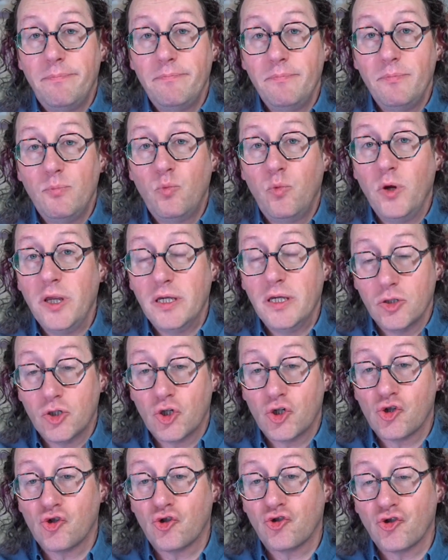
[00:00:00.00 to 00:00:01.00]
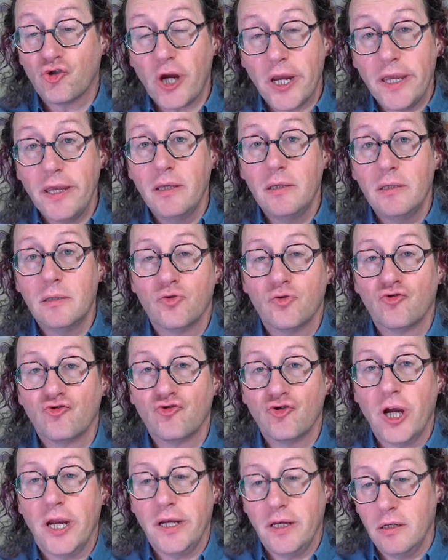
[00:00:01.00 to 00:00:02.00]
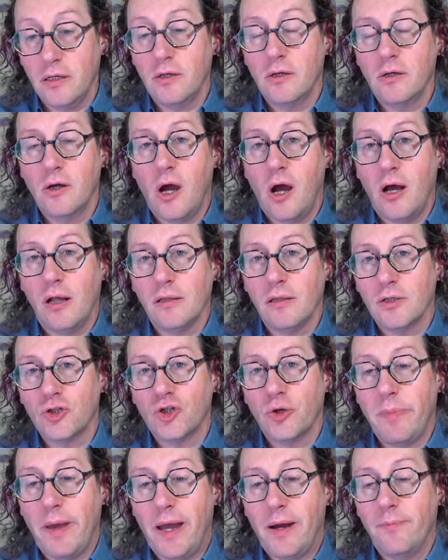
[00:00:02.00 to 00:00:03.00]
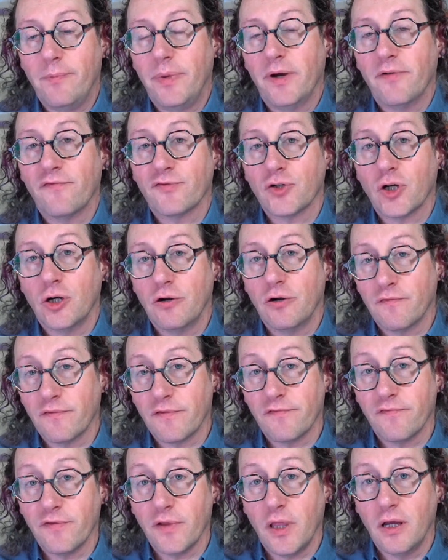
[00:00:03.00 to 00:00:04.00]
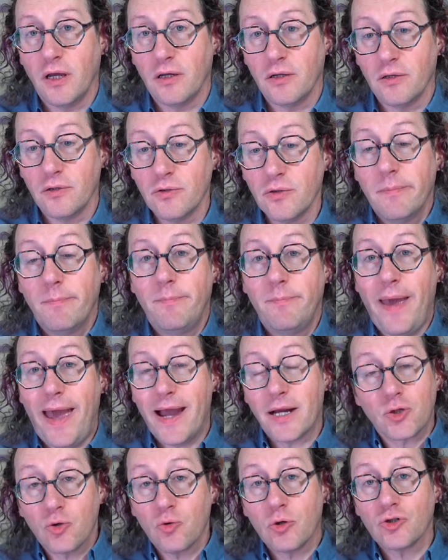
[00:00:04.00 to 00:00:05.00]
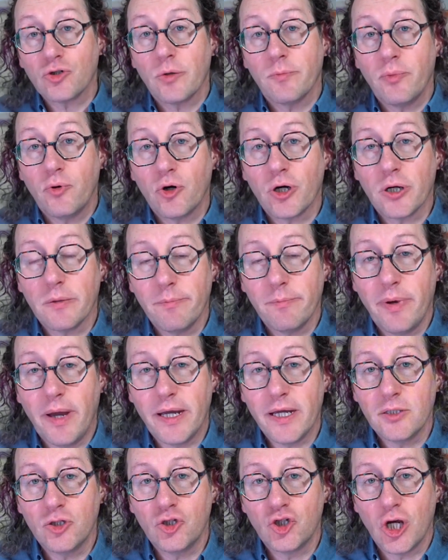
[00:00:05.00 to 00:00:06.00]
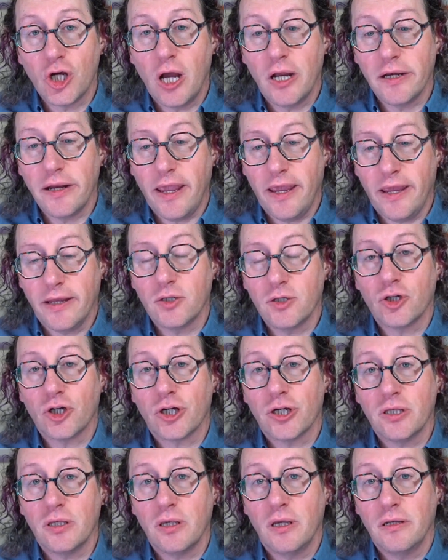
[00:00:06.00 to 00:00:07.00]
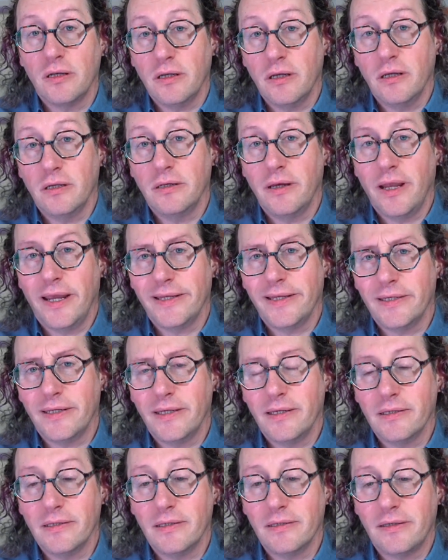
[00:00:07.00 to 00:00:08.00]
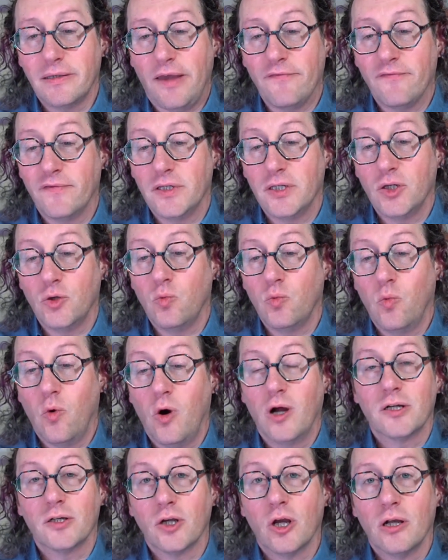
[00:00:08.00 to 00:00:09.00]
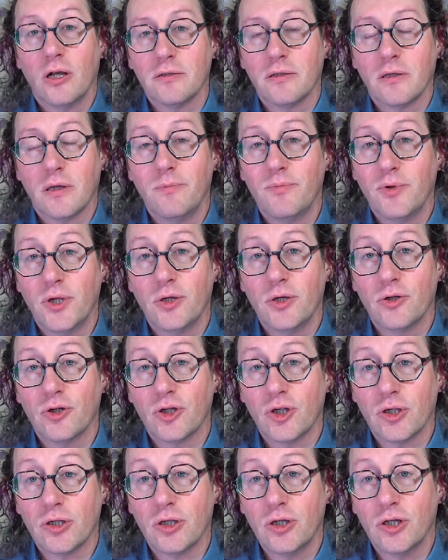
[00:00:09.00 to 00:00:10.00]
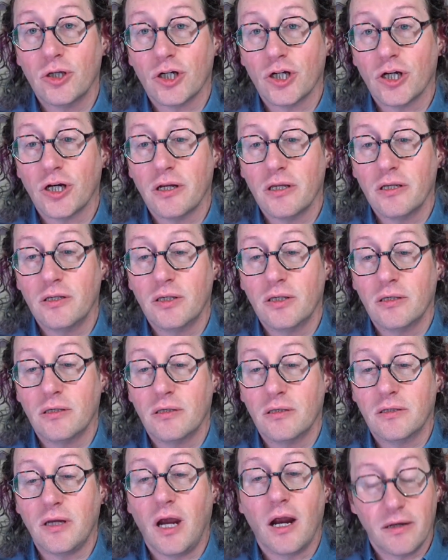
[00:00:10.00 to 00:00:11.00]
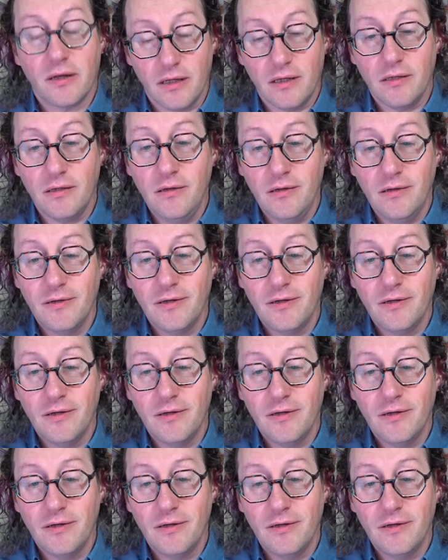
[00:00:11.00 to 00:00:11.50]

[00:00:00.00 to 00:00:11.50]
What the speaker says: we can trace written knowledge about buffer overflows back to a report by John Anderson in 1971 called the Computer Security Study,